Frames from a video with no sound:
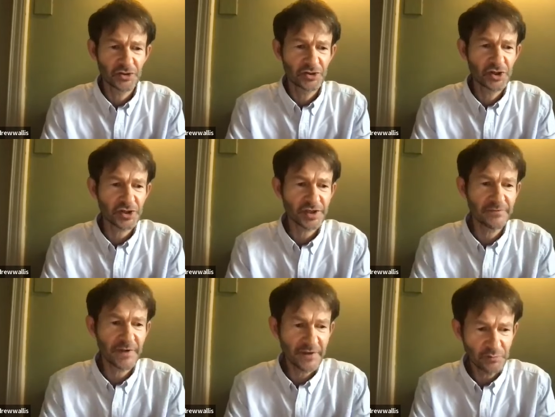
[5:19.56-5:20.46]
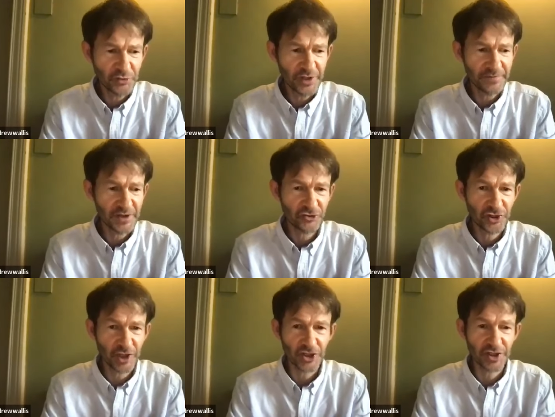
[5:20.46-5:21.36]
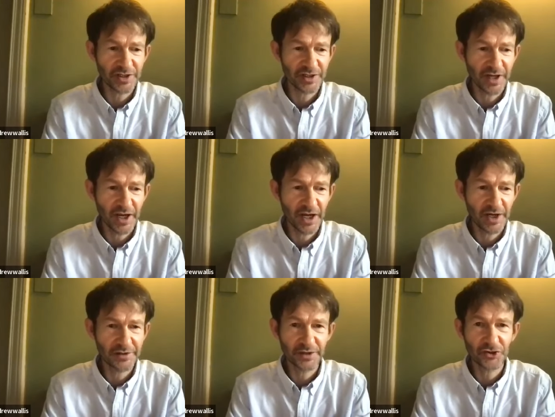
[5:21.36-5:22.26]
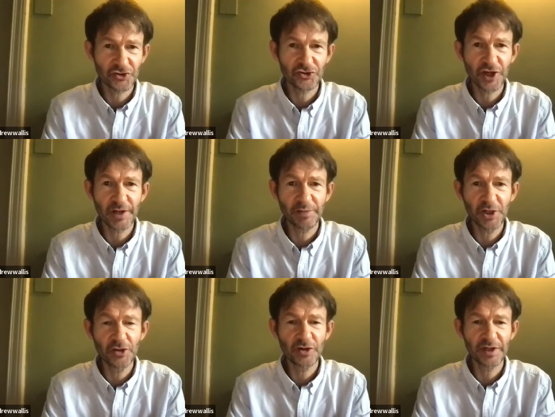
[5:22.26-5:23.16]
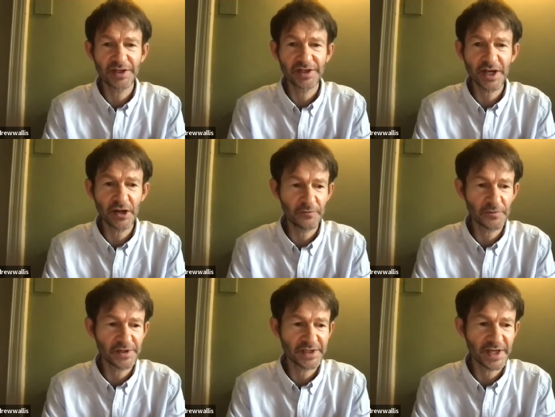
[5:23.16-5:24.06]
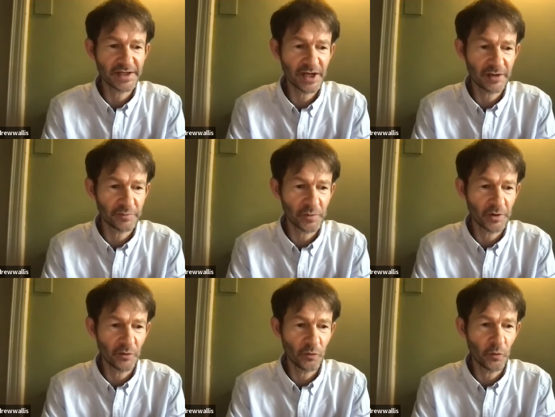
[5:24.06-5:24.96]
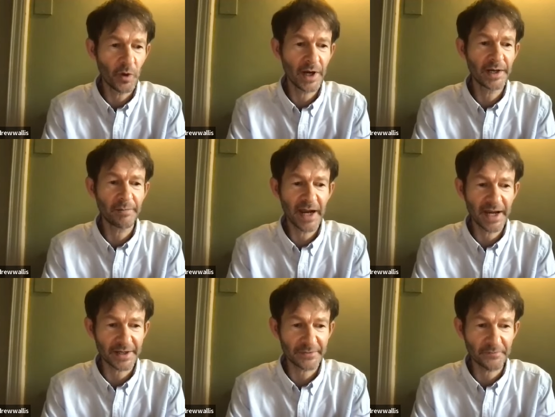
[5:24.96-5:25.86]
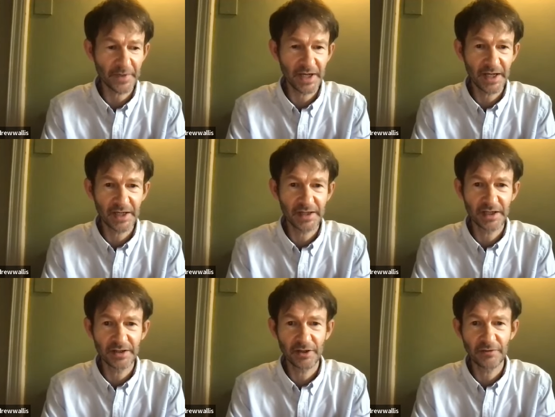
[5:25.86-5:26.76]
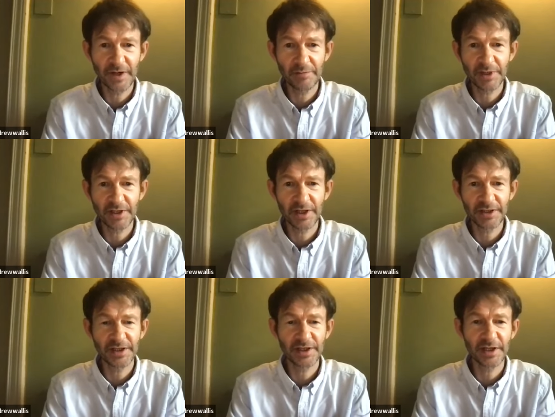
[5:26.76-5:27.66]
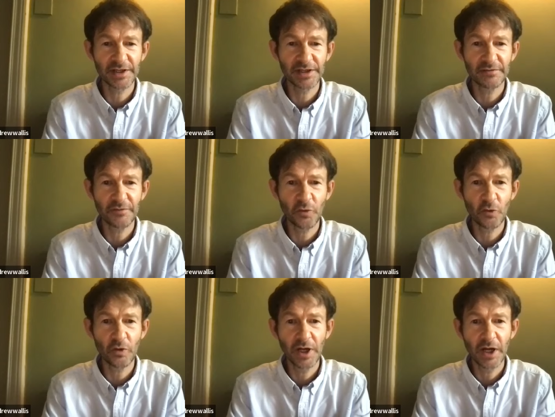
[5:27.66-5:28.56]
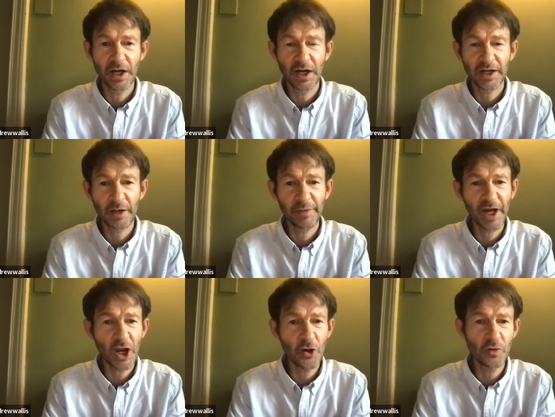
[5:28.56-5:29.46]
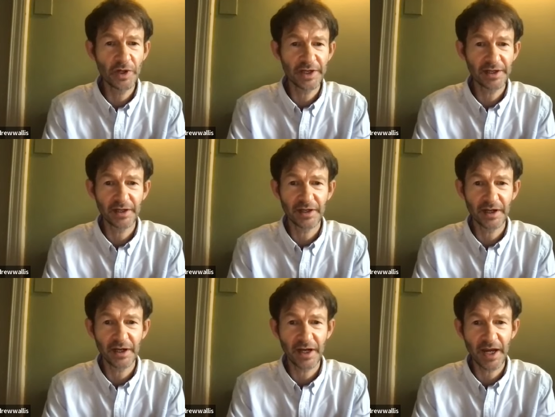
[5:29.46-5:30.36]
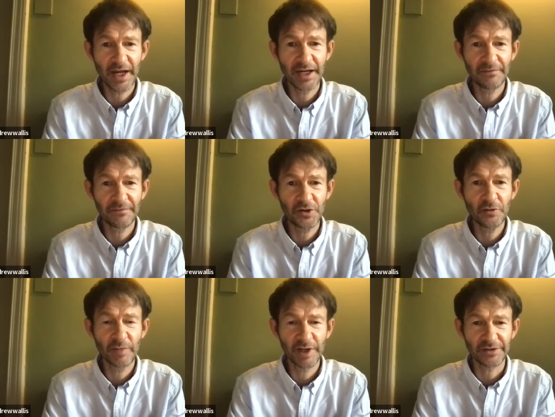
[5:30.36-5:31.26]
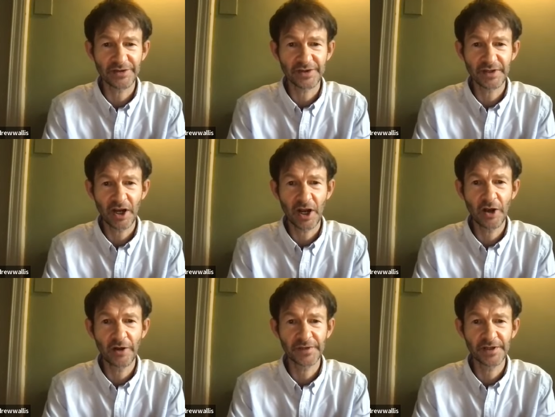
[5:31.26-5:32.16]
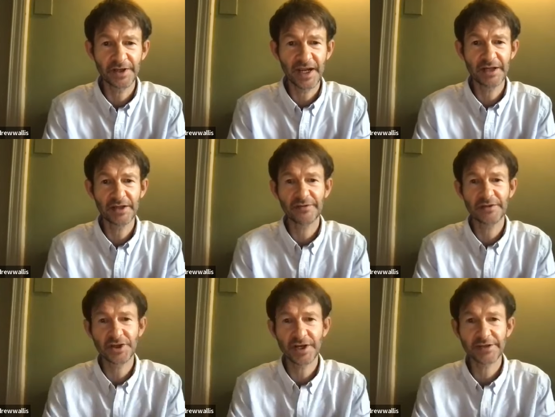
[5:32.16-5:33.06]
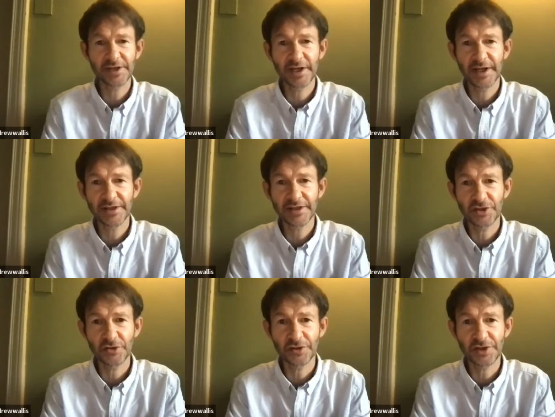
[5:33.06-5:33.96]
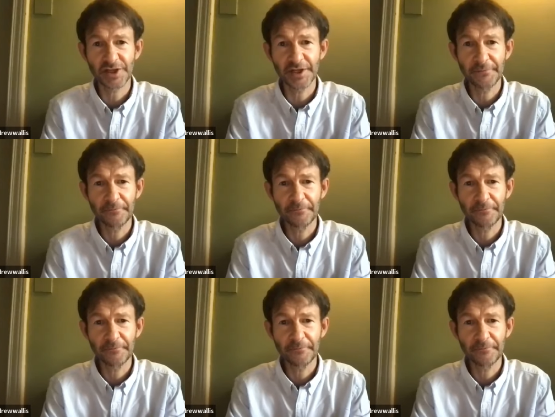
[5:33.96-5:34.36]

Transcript: Just a very brief introduction. The tribunal itself was set up way back in November 1994, coming only a few months after the end of the genocide against the Tutsi